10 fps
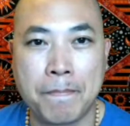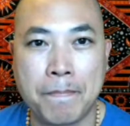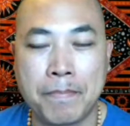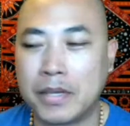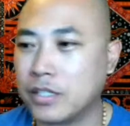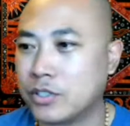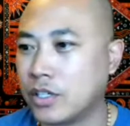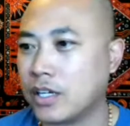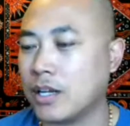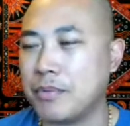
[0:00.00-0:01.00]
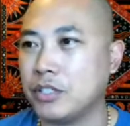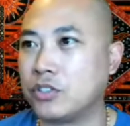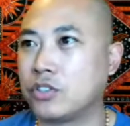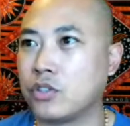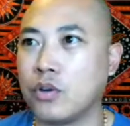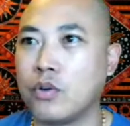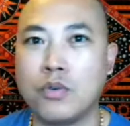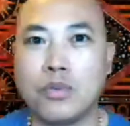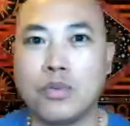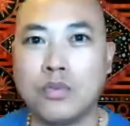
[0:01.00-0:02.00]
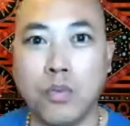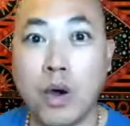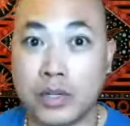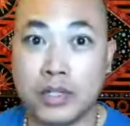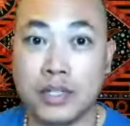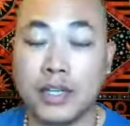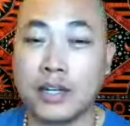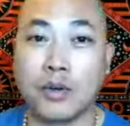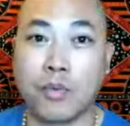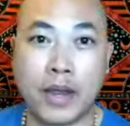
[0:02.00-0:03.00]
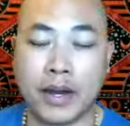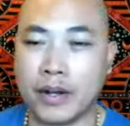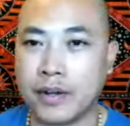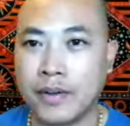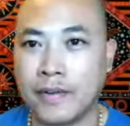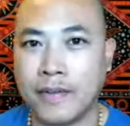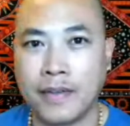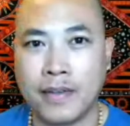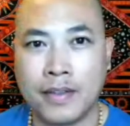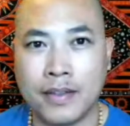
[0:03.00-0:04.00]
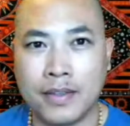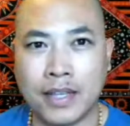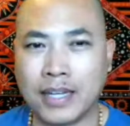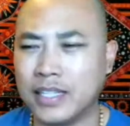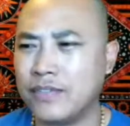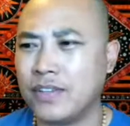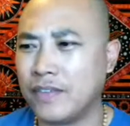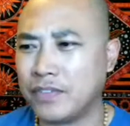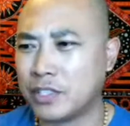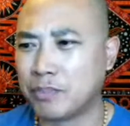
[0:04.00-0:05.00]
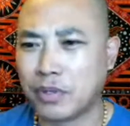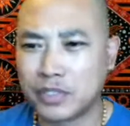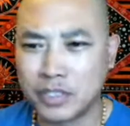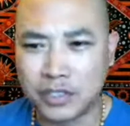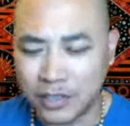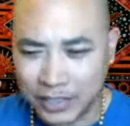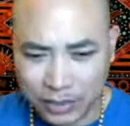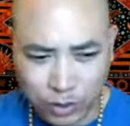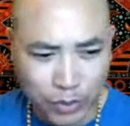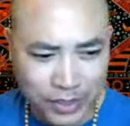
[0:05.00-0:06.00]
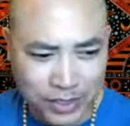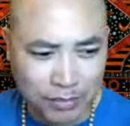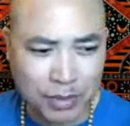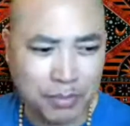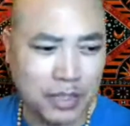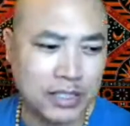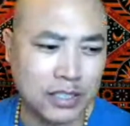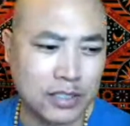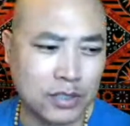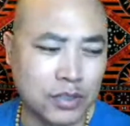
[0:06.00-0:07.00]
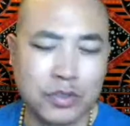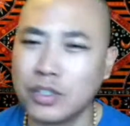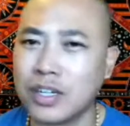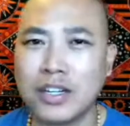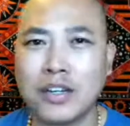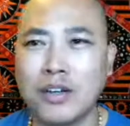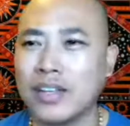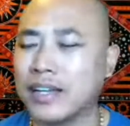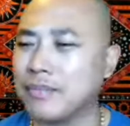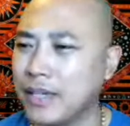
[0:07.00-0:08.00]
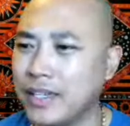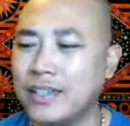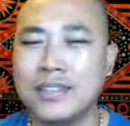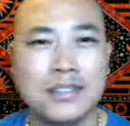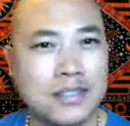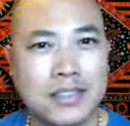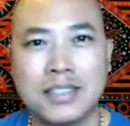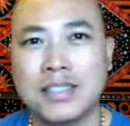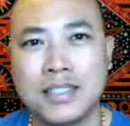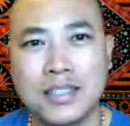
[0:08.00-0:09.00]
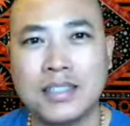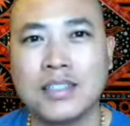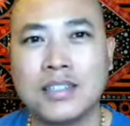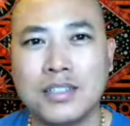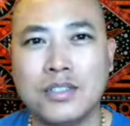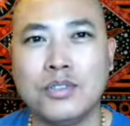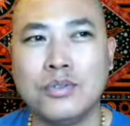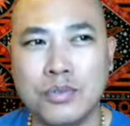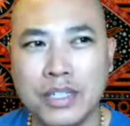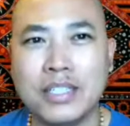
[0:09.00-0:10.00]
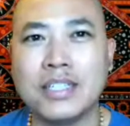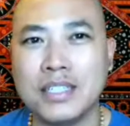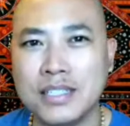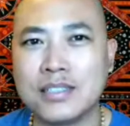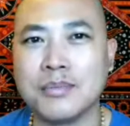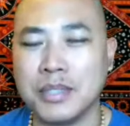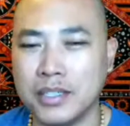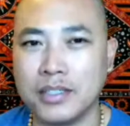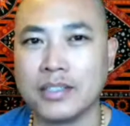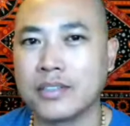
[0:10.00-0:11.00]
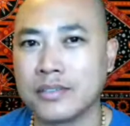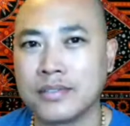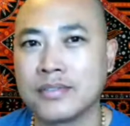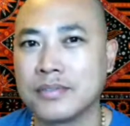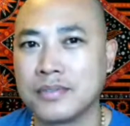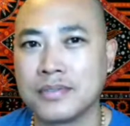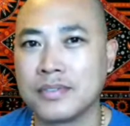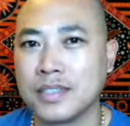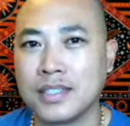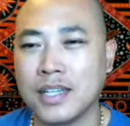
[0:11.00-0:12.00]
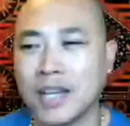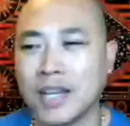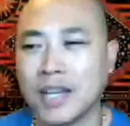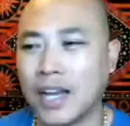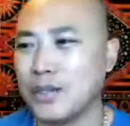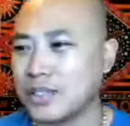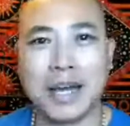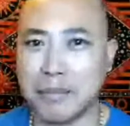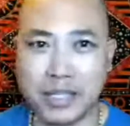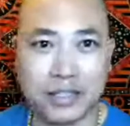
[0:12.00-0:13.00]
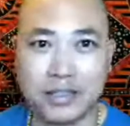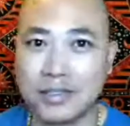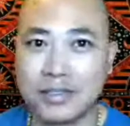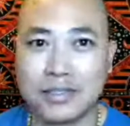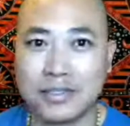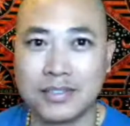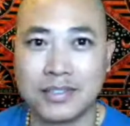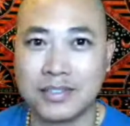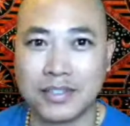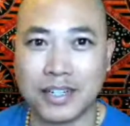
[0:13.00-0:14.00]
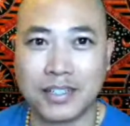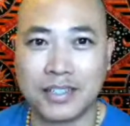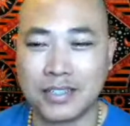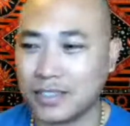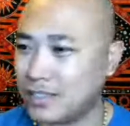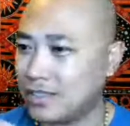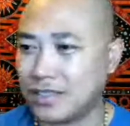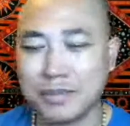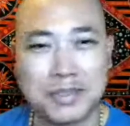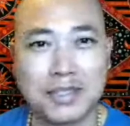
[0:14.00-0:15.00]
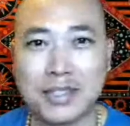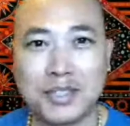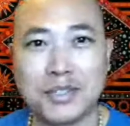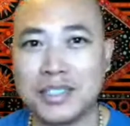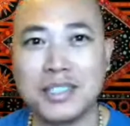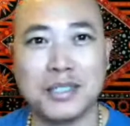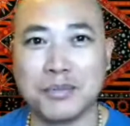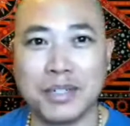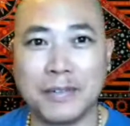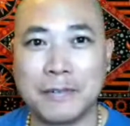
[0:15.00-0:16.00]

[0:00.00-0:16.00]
Because you're going to be so woke and aware that even if this person is doing something malicious to you, you're going to know, like, man, you really need some healing. I know it's not me. Right? It's something that you're dealing with.